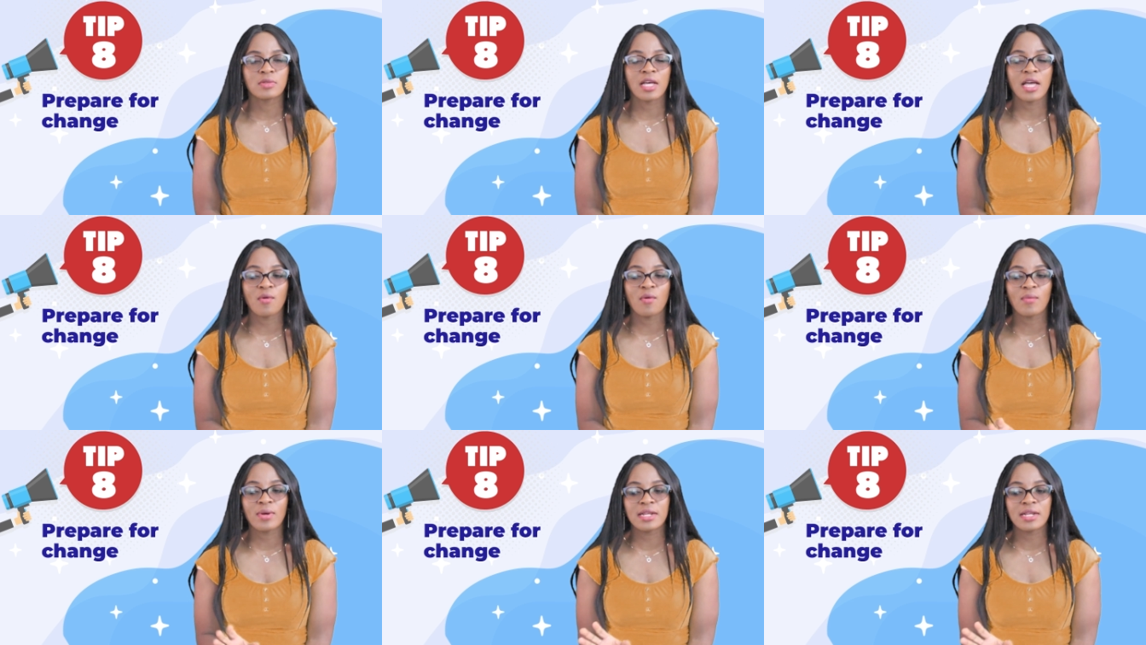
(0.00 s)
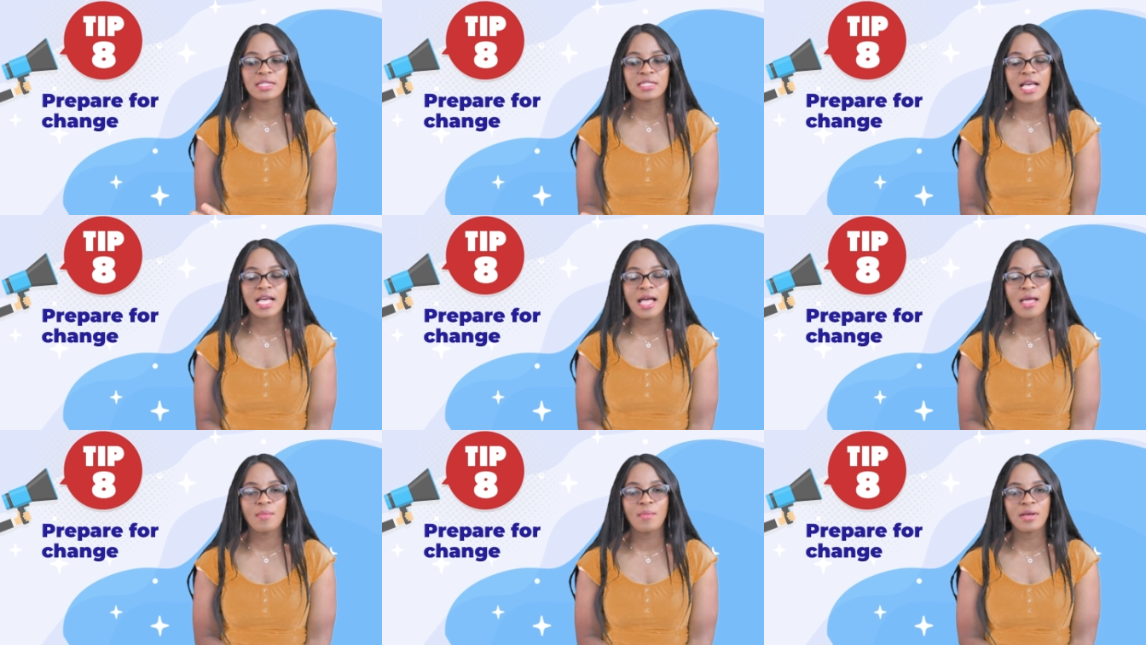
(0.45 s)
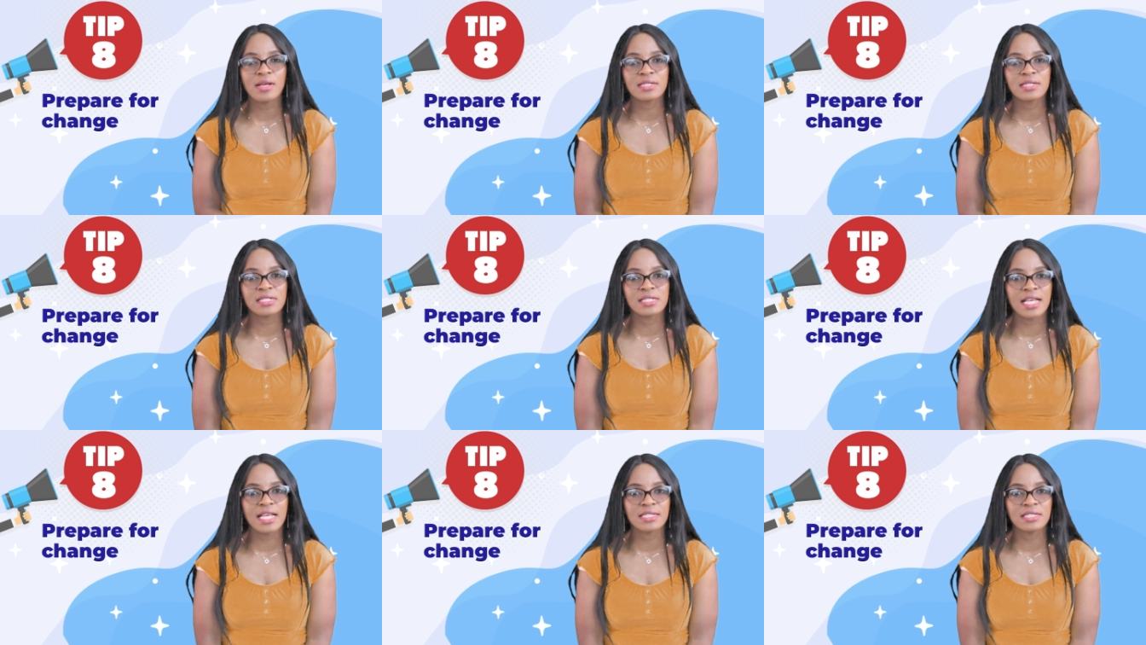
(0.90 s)
And when the timer
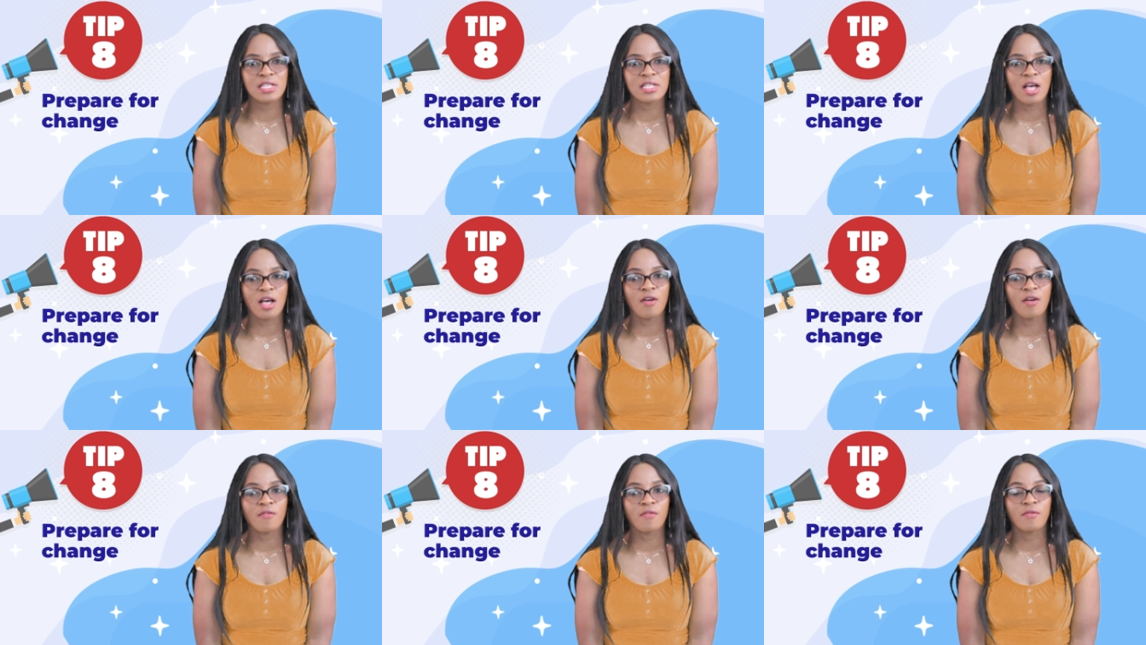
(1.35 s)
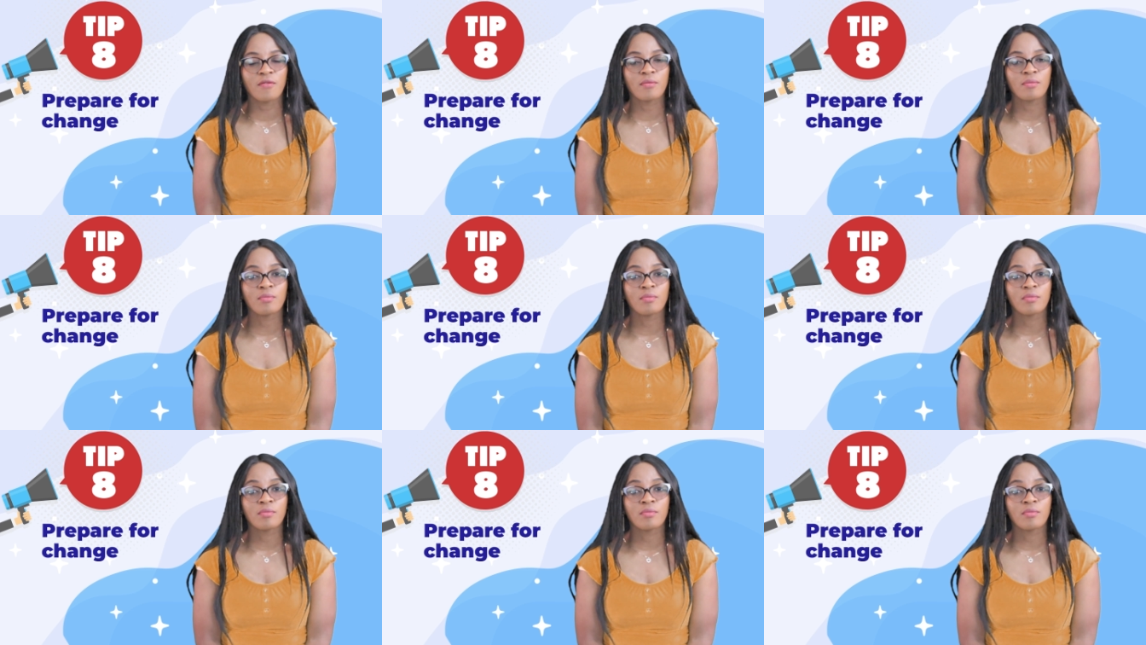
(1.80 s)
sets off,